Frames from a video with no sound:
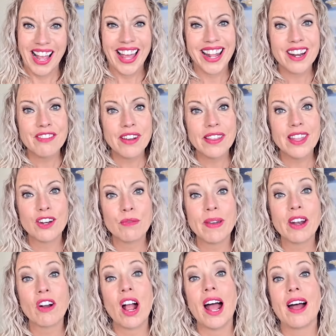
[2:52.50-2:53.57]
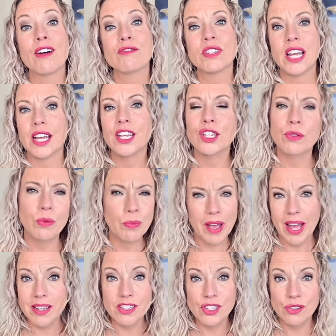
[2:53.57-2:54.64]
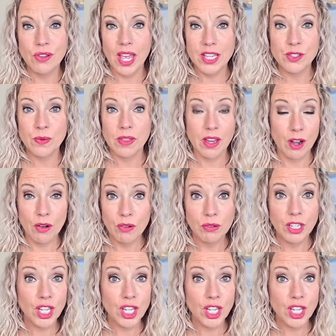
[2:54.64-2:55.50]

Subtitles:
And I find that no matter how tight you would pack a suitcase without